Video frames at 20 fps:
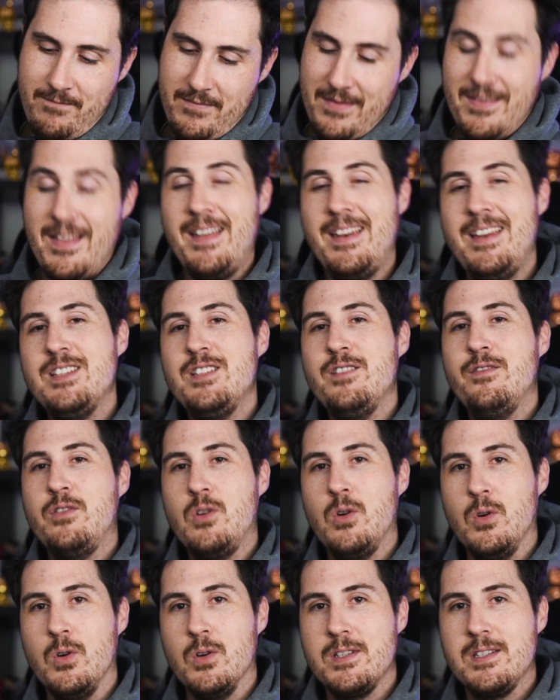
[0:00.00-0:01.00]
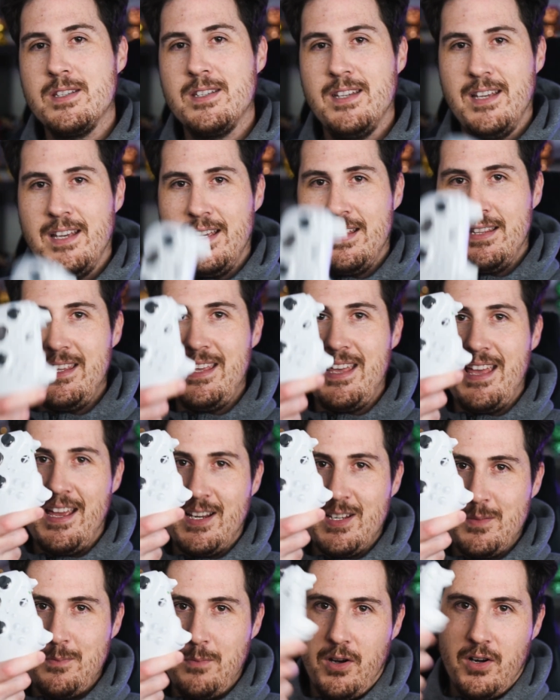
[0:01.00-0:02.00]
and that is of course
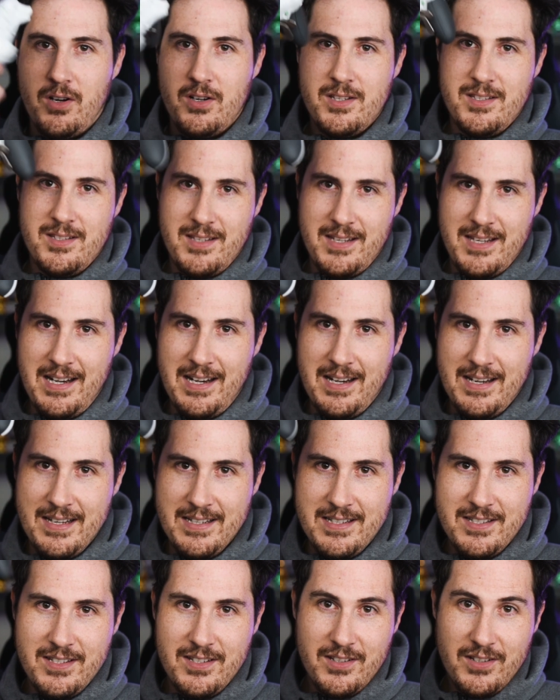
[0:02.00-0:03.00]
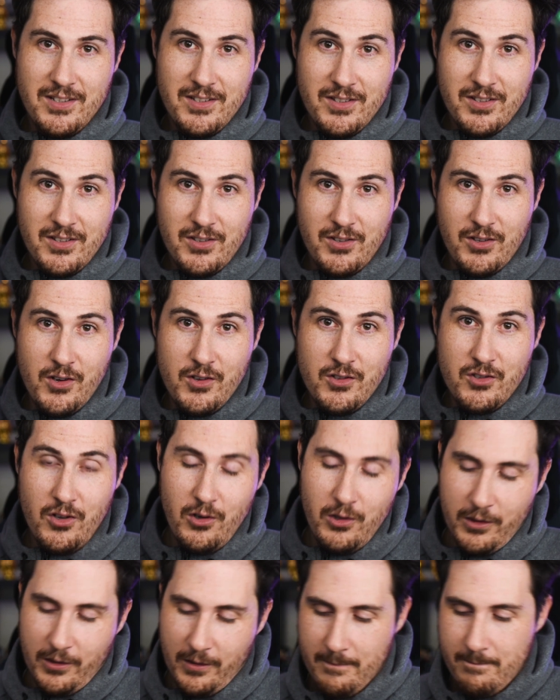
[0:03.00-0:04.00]
Xbox Elite
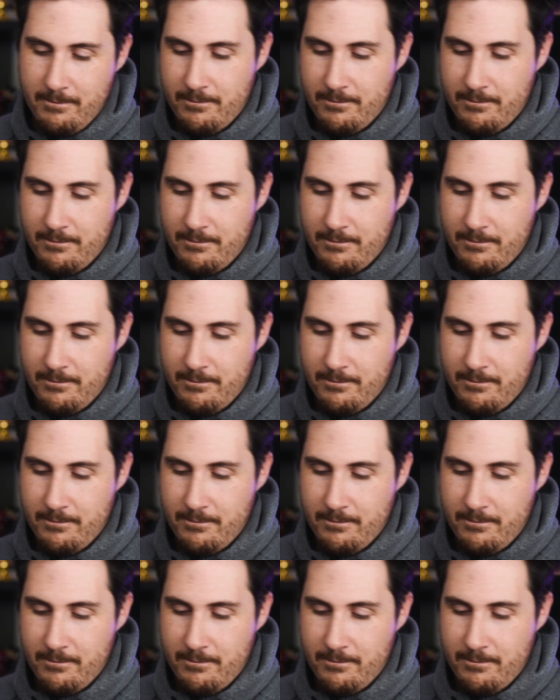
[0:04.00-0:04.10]
Controller.